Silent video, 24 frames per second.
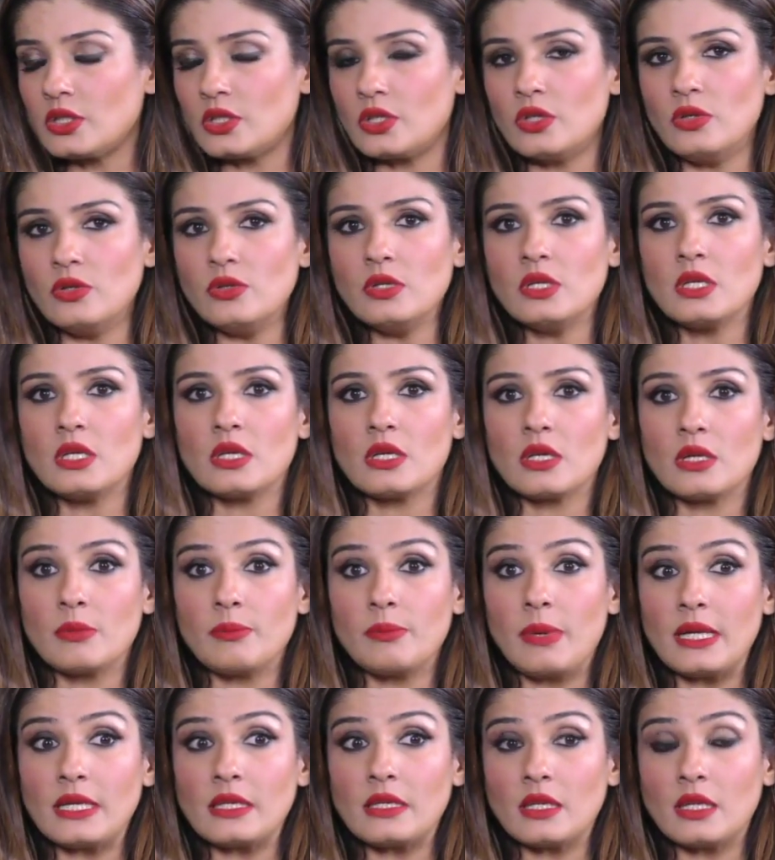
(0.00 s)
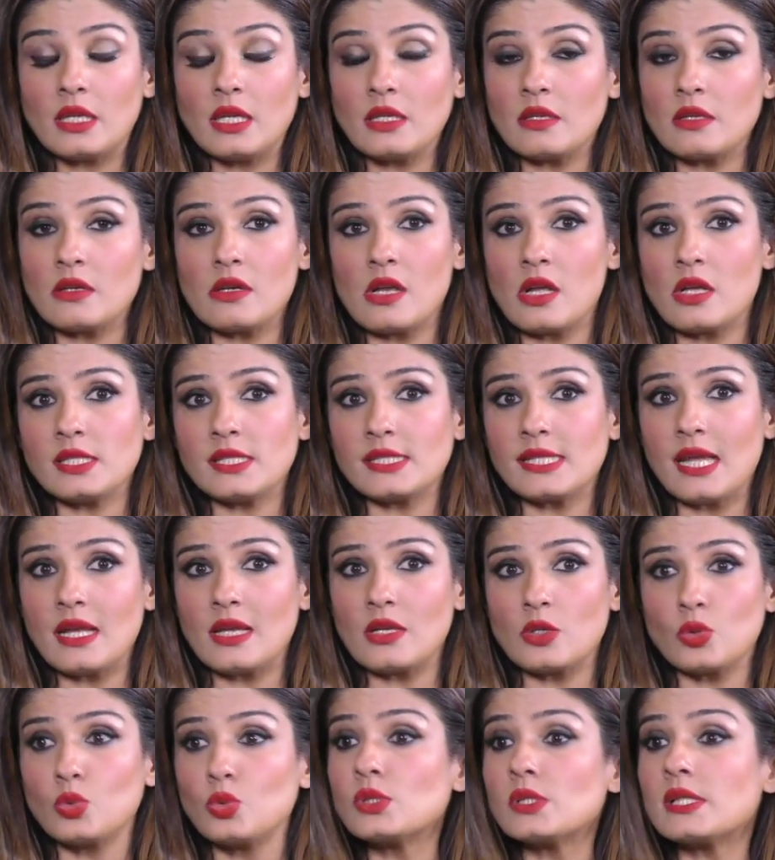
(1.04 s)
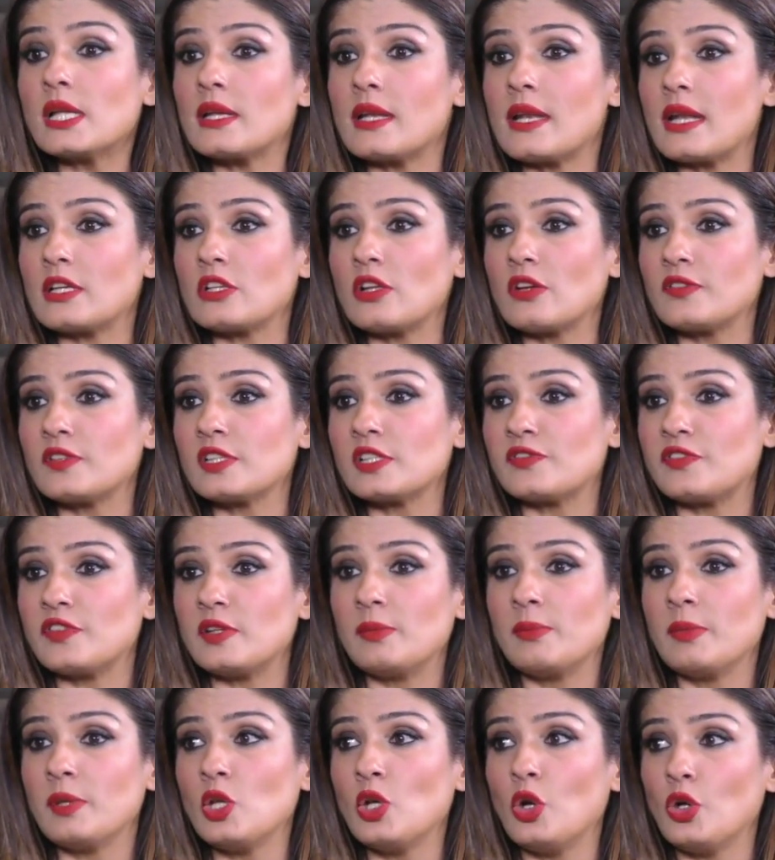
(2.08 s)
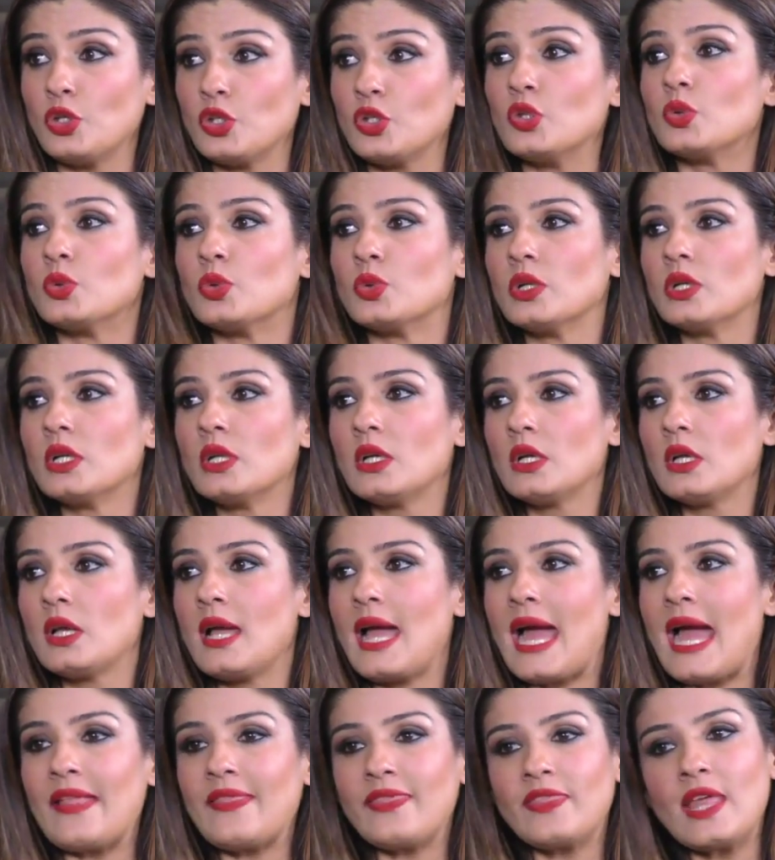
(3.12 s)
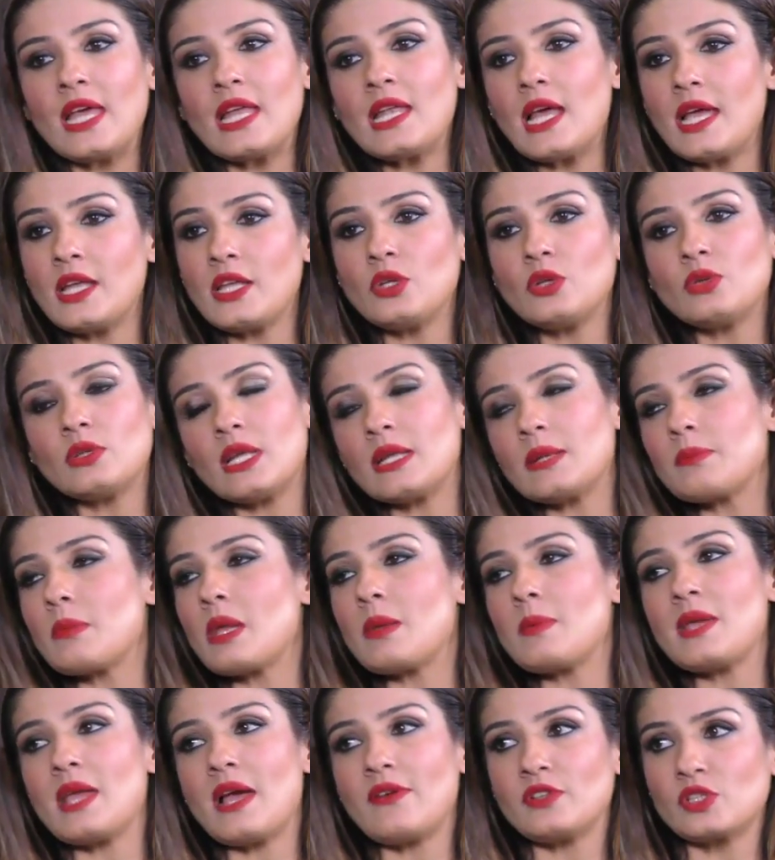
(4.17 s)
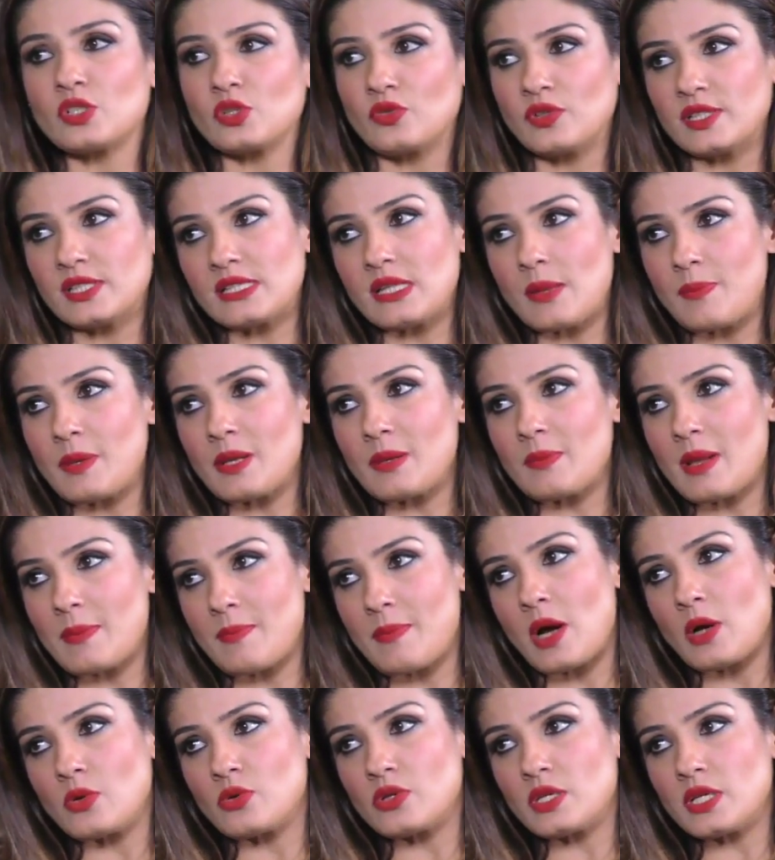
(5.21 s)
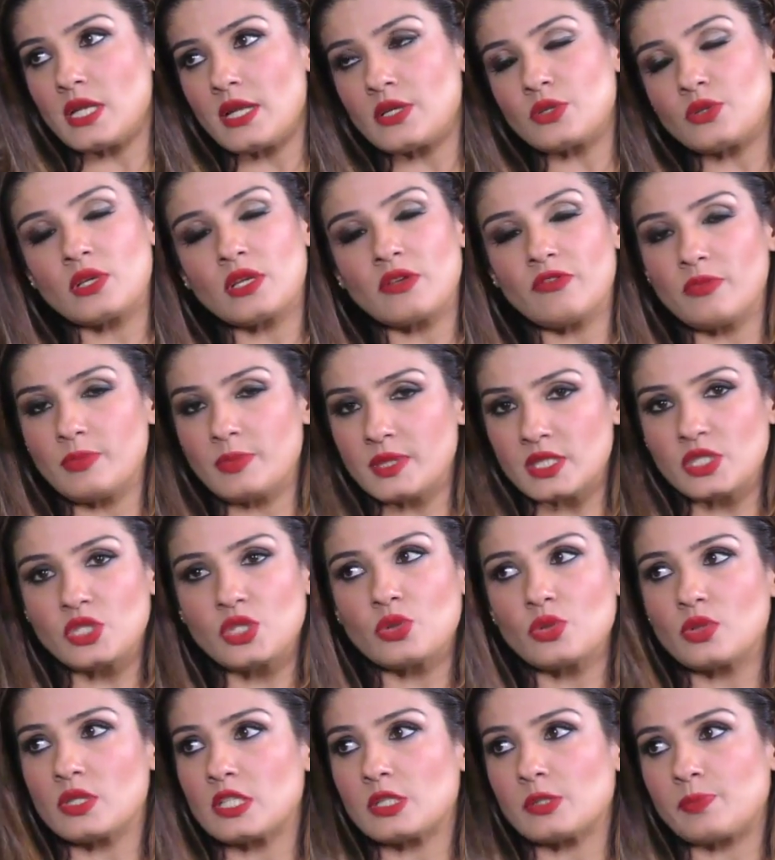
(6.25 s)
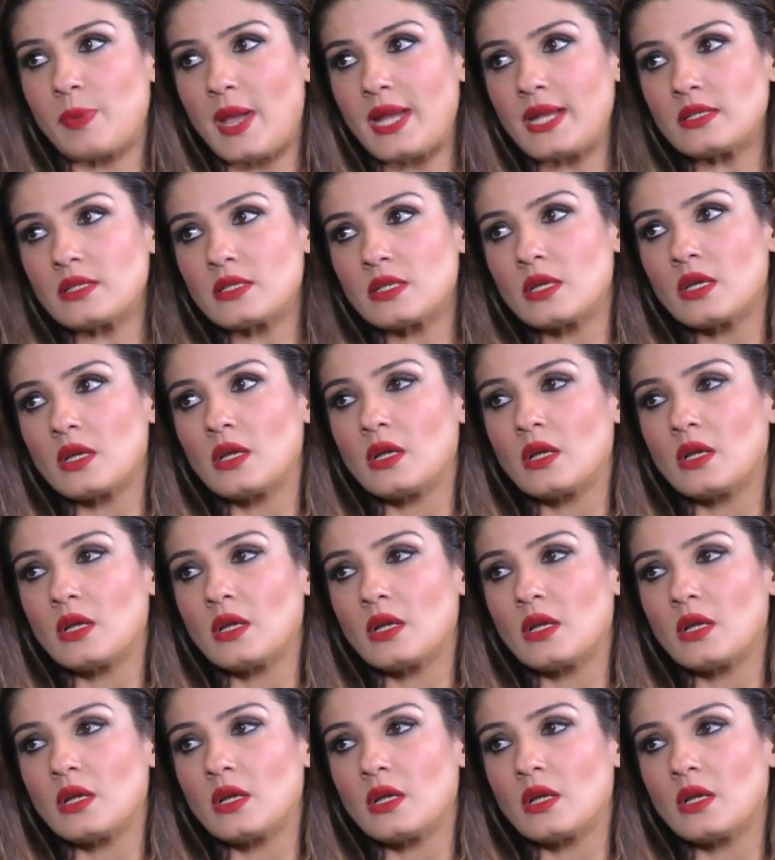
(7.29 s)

You know? But he turned around and said, who's the director of this film, me or you? And then I knew that maybe I was overstepping my boundary, and to give him his due respect,